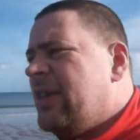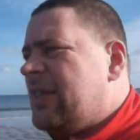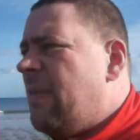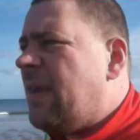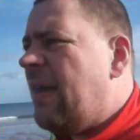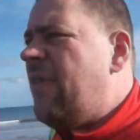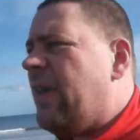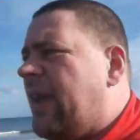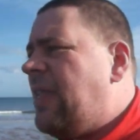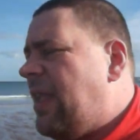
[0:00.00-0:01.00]
So I'm going to have a
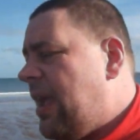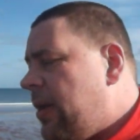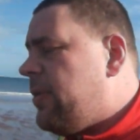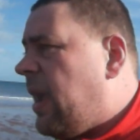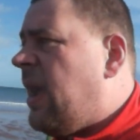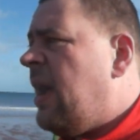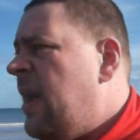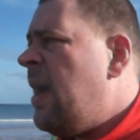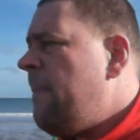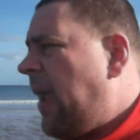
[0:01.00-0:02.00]
look in the old
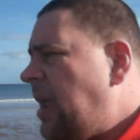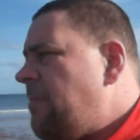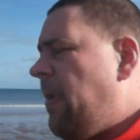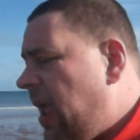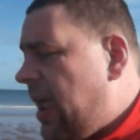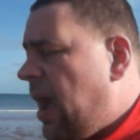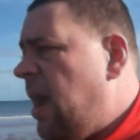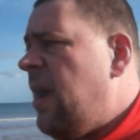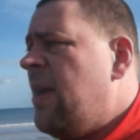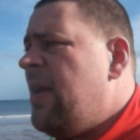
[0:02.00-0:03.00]
Paignton
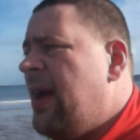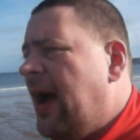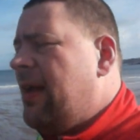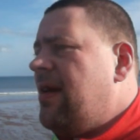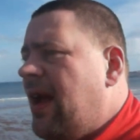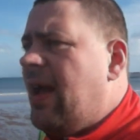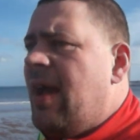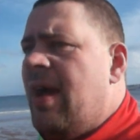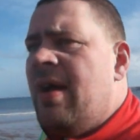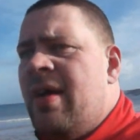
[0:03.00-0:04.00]
Pier and
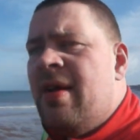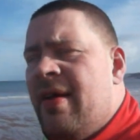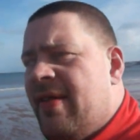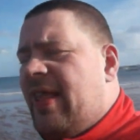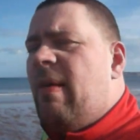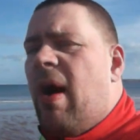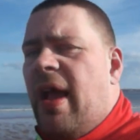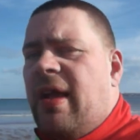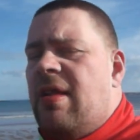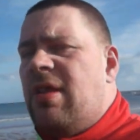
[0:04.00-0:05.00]
see
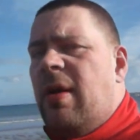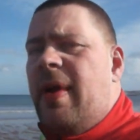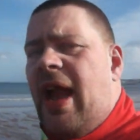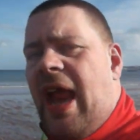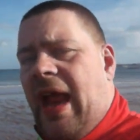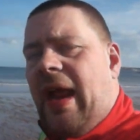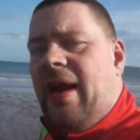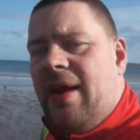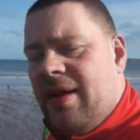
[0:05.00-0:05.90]
what I can do in here.